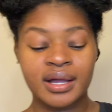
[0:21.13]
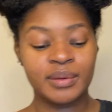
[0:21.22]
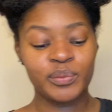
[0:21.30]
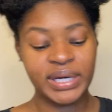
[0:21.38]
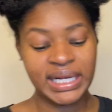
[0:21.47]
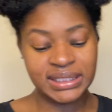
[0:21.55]

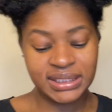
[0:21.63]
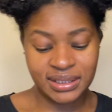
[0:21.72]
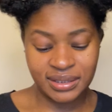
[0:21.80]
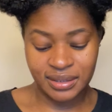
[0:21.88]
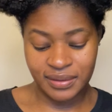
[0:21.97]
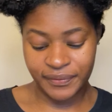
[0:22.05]
what I
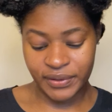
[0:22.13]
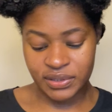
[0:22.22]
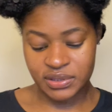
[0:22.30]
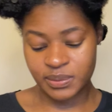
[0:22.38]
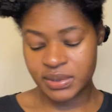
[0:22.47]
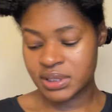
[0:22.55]
did
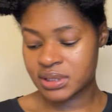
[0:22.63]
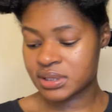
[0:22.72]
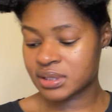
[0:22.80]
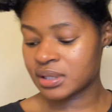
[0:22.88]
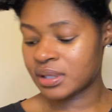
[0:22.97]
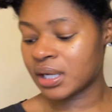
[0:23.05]
first was
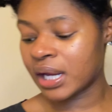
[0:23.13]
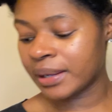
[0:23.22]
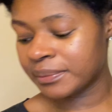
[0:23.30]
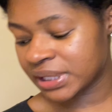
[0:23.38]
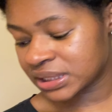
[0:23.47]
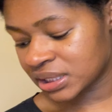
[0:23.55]
I
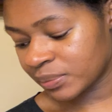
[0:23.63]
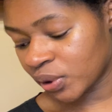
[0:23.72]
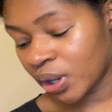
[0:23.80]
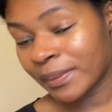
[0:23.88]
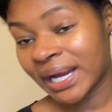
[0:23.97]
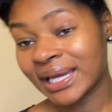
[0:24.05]
mixed up
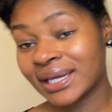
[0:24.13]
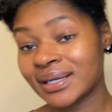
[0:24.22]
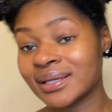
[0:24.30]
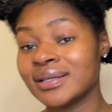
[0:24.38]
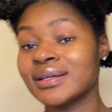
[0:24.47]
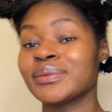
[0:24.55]
all my
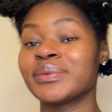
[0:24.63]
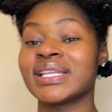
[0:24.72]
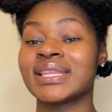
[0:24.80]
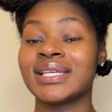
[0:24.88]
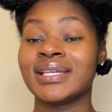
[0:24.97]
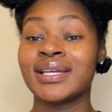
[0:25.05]
henna
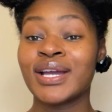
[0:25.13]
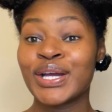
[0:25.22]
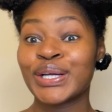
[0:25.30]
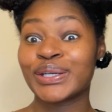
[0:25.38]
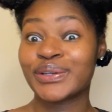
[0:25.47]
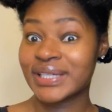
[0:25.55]
with the
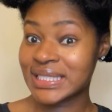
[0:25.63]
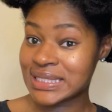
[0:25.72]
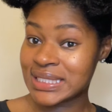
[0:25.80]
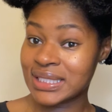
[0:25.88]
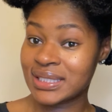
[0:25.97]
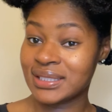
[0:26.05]
green
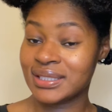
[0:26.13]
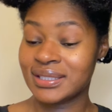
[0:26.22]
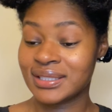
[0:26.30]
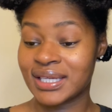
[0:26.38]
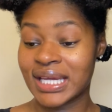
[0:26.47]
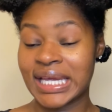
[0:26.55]

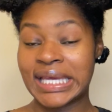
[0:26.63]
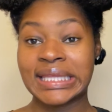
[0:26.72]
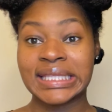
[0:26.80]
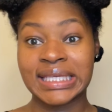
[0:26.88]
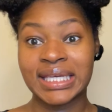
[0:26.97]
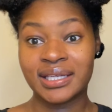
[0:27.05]
tea and
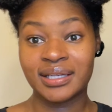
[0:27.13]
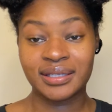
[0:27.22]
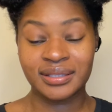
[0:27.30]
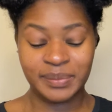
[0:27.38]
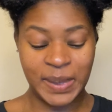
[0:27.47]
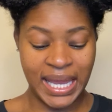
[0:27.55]
the
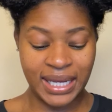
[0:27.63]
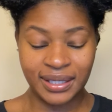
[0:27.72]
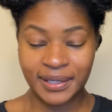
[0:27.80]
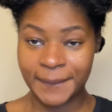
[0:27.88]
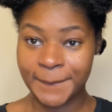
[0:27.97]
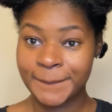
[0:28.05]
henna
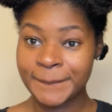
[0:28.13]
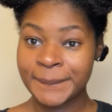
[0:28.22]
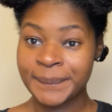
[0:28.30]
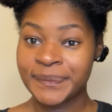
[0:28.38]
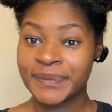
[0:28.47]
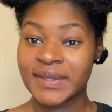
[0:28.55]
packet,
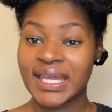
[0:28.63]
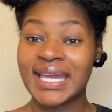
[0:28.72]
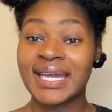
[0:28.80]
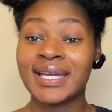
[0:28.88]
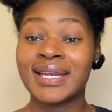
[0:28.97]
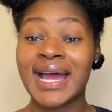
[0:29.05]

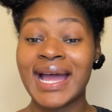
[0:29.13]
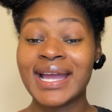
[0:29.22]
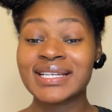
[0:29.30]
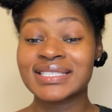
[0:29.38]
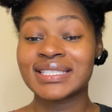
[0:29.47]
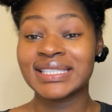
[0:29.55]
and I
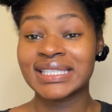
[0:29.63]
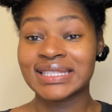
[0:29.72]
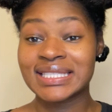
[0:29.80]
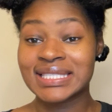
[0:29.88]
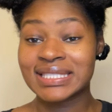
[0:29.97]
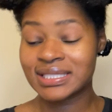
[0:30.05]
actually let
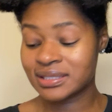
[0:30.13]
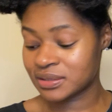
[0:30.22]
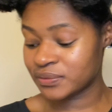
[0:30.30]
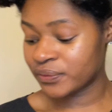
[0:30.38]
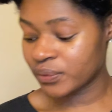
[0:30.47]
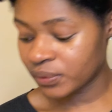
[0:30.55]
this
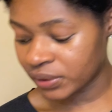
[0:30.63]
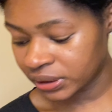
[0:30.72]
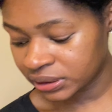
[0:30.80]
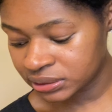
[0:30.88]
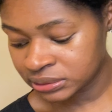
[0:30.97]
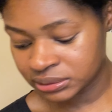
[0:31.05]
sit
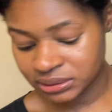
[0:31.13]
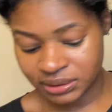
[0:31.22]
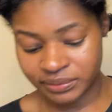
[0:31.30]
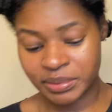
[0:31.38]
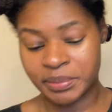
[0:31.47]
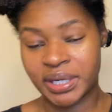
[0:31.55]
for, you
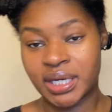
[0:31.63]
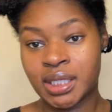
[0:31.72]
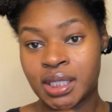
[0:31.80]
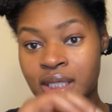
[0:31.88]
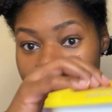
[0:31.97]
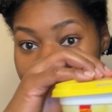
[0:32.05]
remember,
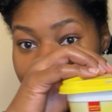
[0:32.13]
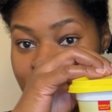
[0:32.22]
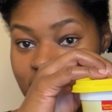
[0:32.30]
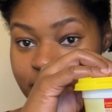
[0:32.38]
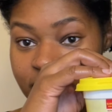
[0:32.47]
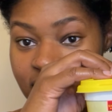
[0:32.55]

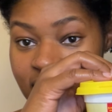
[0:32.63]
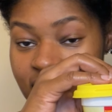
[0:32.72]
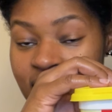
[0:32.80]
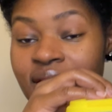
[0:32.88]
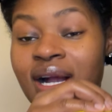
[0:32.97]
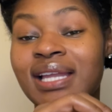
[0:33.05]
just put it in
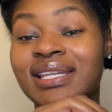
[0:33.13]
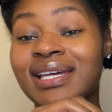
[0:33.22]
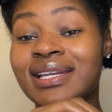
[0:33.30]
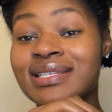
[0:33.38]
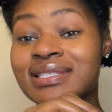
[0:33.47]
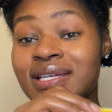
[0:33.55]
here. I let
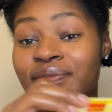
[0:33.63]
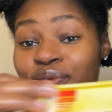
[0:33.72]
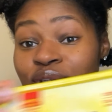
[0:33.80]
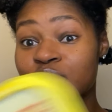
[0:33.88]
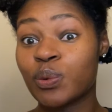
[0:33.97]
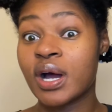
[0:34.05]
it sit
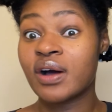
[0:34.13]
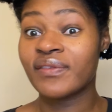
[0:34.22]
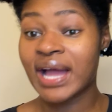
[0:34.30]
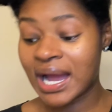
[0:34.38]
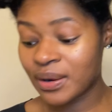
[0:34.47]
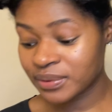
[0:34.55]
for 12
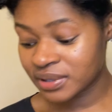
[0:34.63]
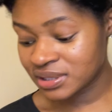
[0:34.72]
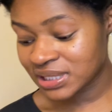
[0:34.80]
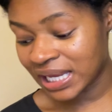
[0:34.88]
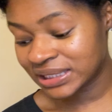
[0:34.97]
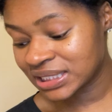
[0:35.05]

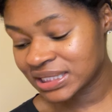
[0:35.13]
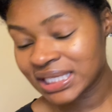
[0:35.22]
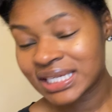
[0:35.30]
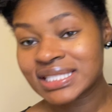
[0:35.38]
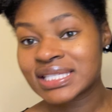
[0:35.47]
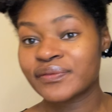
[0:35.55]
hours. I just
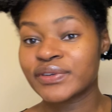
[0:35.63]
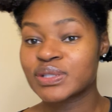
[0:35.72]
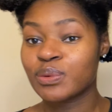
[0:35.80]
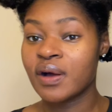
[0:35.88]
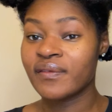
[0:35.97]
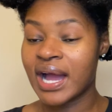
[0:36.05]
let it sit for
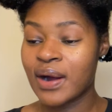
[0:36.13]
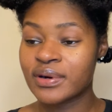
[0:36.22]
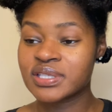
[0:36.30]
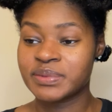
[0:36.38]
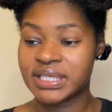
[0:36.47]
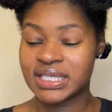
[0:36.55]
12
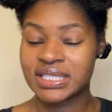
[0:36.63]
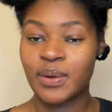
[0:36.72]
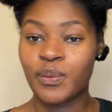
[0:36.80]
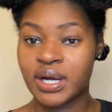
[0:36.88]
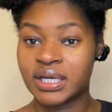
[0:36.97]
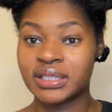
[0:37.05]
hours because I
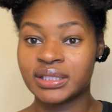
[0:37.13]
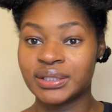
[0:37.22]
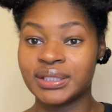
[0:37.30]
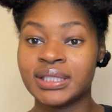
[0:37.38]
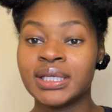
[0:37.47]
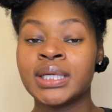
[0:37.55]
wanted
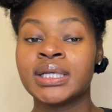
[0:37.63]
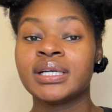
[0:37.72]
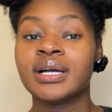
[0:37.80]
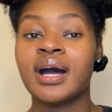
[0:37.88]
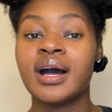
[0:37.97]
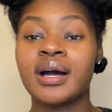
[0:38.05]
the
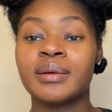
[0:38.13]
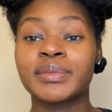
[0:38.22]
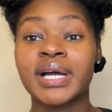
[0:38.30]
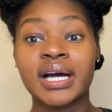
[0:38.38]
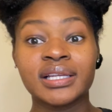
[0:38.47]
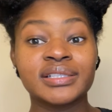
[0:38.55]

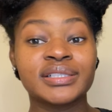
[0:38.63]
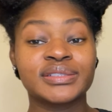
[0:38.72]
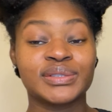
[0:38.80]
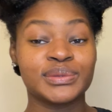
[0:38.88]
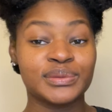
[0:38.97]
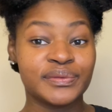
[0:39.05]
color
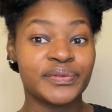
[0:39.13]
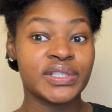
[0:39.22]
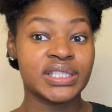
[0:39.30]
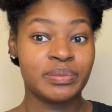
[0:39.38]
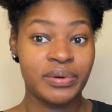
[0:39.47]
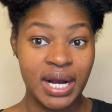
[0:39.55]
to
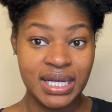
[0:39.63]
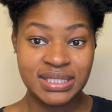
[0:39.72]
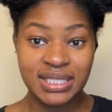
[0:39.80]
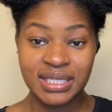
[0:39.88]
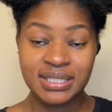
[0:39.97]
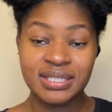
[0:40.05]
fully
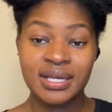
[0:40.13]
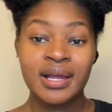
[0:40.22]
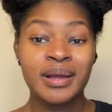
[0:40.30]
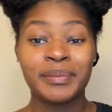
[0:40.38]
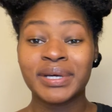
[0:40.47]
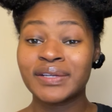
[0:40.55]
process.
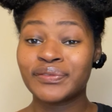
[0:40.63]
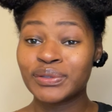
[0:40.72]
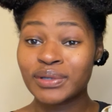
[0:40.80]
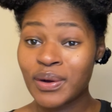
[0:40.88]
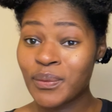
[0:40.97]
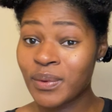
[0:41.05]
But if you
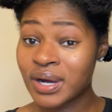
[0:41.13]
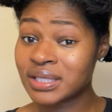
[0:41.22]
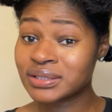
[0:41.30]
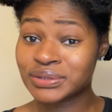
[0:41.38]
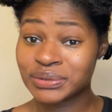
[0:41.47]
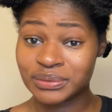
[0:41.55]
don't
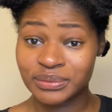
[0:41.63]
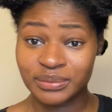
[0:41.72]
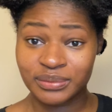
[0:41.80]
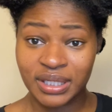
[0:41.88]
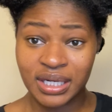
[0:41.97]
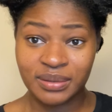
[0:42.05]
want to,
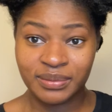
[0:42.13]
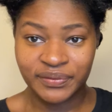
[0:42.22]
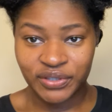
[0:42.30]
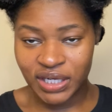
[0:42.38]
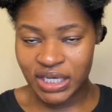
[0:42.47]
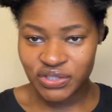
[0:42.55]
if
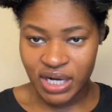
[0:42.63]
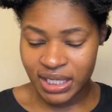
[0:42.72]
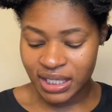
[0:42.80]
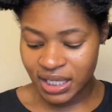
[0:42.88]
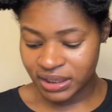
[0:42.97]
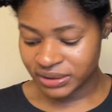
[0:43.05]
you're not trying
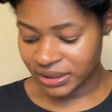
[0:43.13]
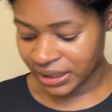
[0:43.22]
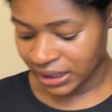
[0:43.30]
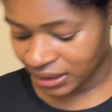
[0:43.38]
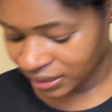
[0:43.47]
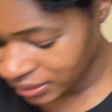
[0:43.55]
to color your
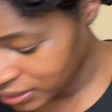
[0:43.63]
hair,